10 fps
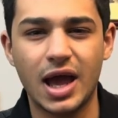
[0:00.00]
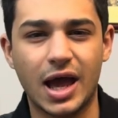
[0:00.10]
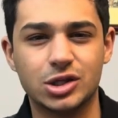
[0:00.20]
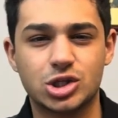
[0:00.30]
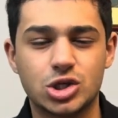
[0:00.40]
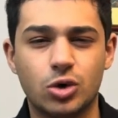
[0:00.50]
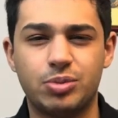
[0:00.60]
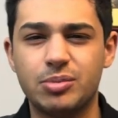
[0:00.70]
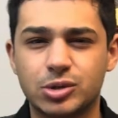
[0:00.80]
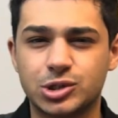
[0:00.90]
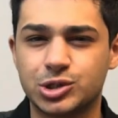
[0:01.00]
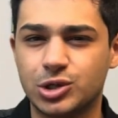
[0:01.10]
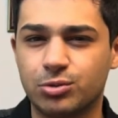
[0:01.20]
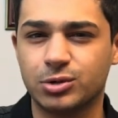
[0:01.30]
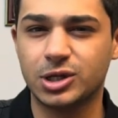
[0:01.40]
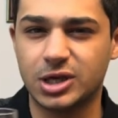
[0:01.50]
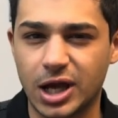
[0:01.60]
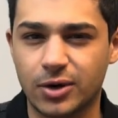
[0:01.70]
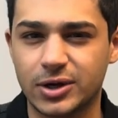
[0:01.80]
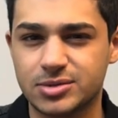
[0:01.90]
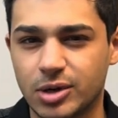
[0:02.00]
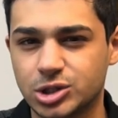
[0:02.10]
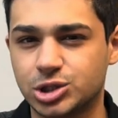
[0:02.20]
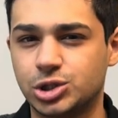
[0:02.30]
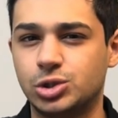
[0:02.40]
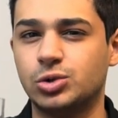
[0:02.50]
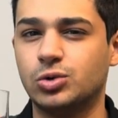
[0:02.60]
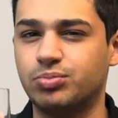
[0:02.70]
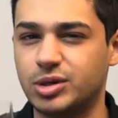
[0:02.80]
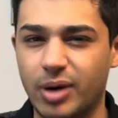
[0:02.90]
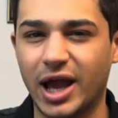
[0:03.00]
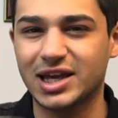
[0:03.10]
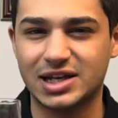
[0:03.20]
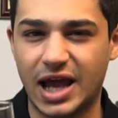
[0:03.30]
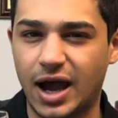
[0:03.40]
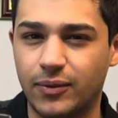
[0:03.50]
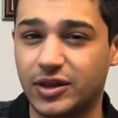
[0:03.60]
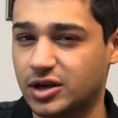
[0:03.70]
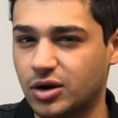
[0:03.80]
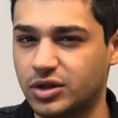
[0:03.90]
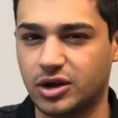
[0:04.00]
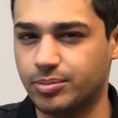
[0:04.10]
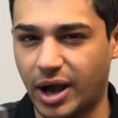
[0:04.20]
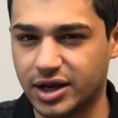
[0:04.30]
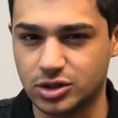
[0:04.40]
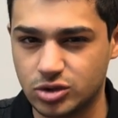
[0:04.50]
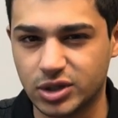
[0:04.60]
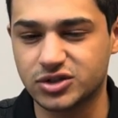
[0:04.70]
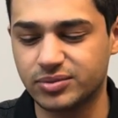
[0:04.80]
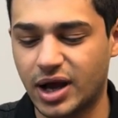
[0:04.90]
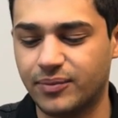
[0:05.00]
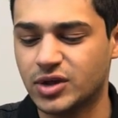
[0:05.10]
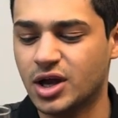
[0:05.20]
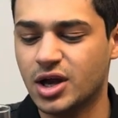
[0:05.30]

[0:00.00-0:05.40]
And so people just don't really care as much to be buying it now when they know they could buy it in 2 months from now.